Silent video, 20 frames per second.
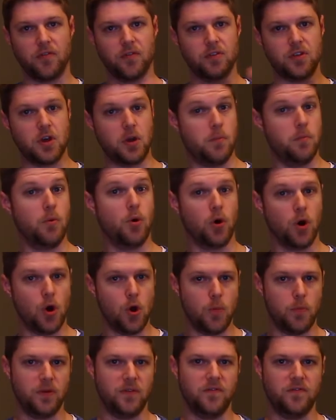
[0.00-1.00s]
the more
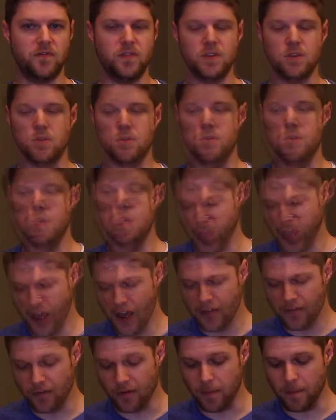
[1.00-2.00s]
open feel.
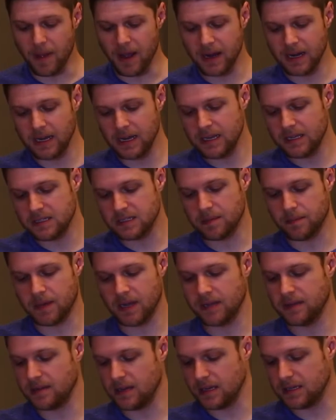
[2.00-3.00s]
For my needs and
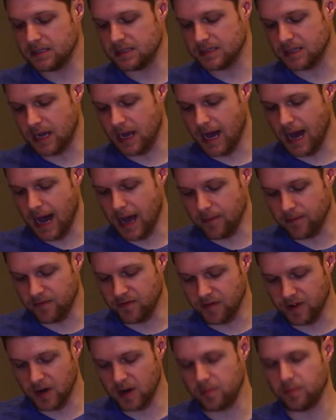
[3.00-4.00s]
my tastes, I'm
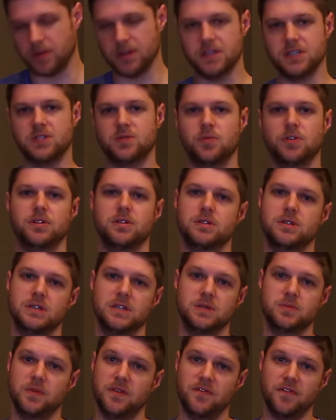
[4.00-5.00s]
very pleased with the
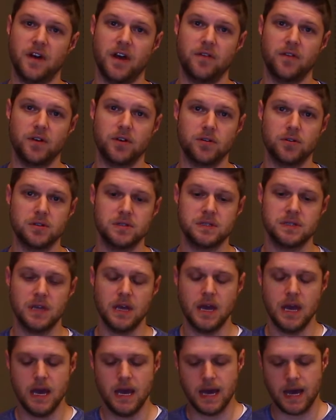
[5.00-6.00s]
GSP 500s.
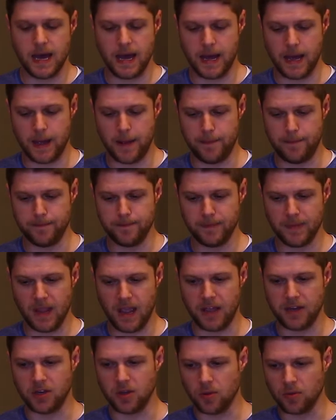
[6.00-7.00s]

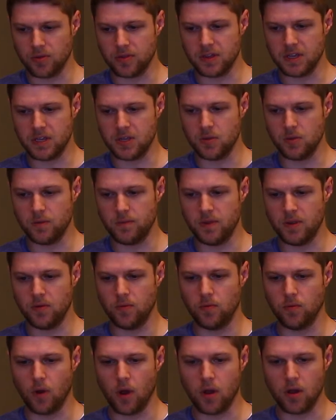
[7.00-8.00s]
I don't think you would be
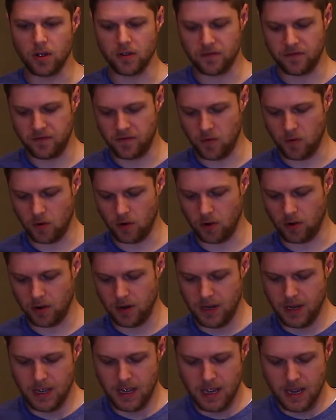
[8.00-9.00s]
wrong
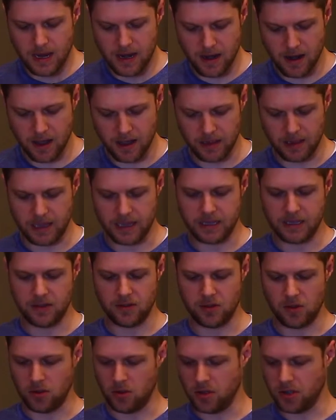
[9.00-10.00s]
for not
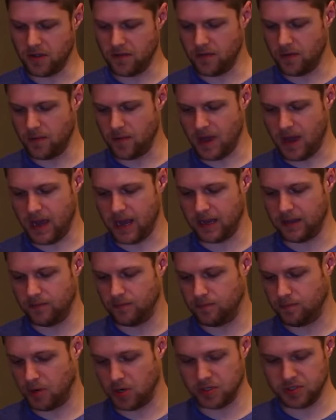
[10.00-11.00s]
liking the look of them. I
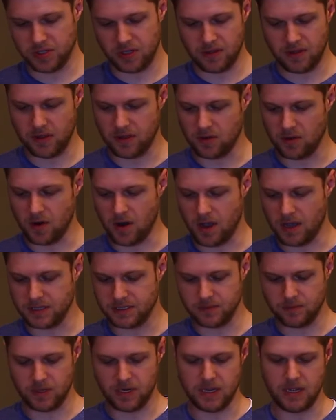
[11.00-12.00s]
personally think they're
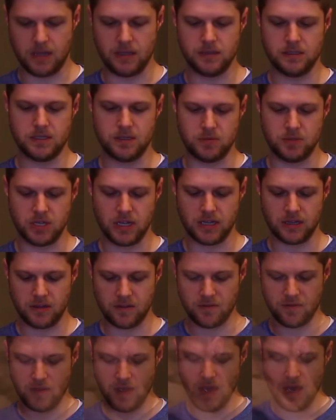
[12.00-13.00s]
awesome, but again,
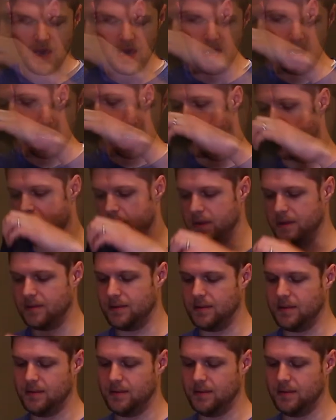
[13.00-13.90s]
subjective. But